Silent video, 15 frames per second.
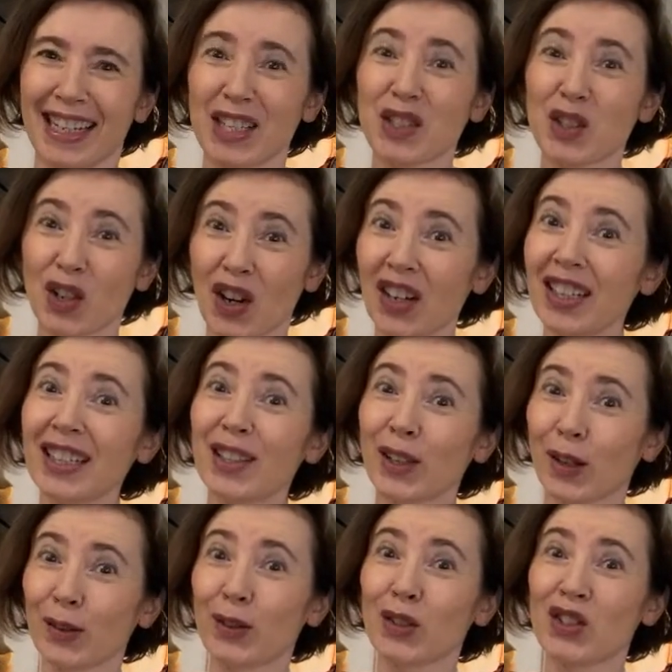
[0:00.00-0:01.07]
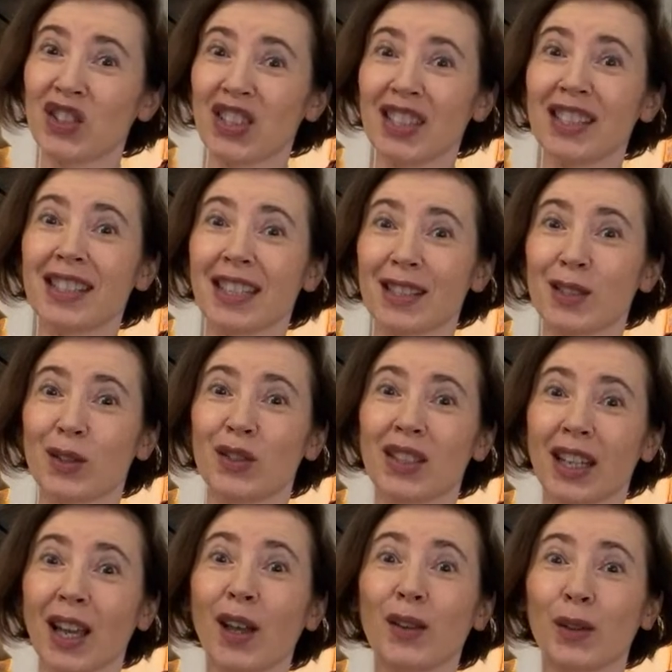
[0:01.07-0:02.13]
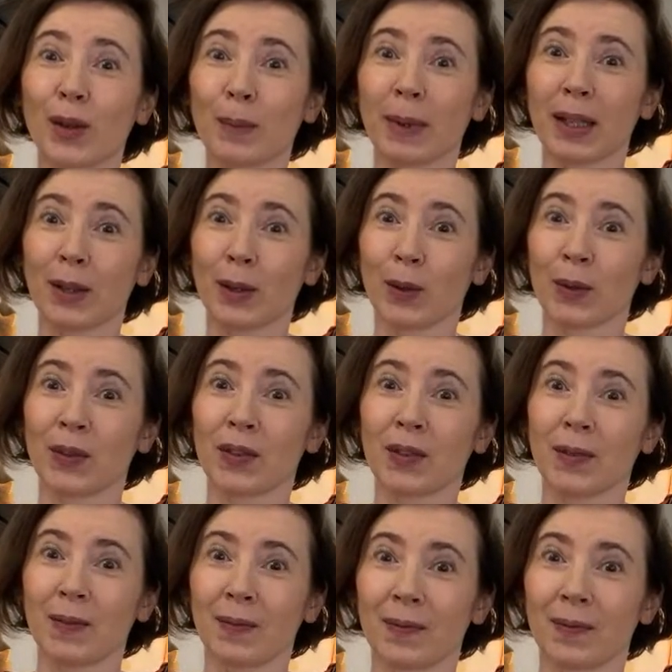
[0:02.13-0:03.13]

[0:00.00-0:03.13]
Charlie cut the cheese yesterday under my nose.